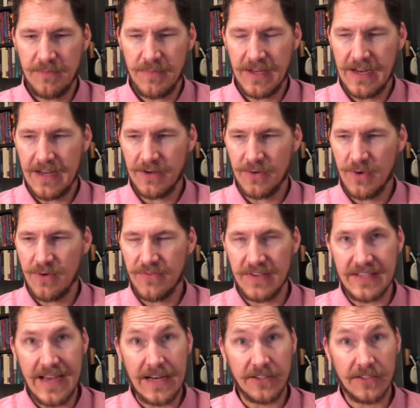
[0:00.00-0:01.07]
but I don't know if
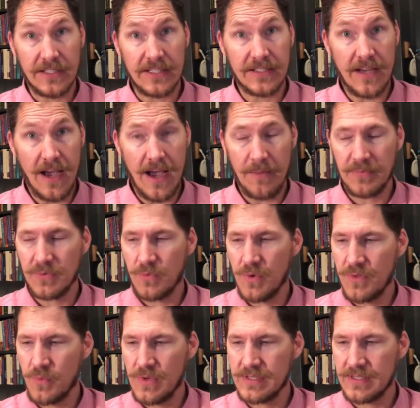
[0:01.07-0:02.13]
it's actually topped
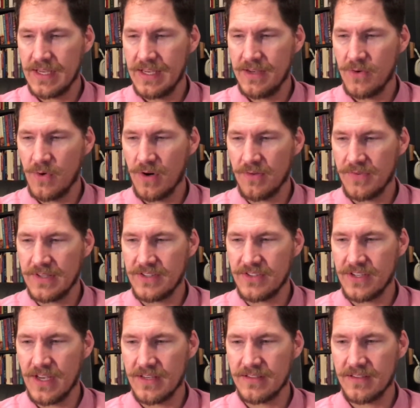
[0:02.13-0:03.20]
with whiskey or if it's
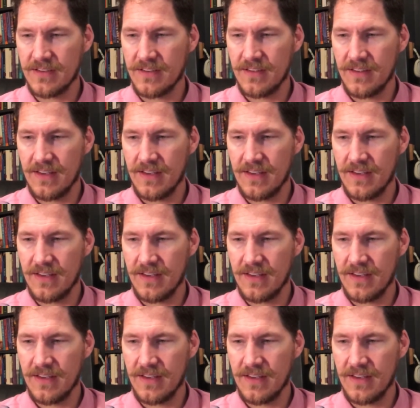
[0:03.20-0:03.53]
just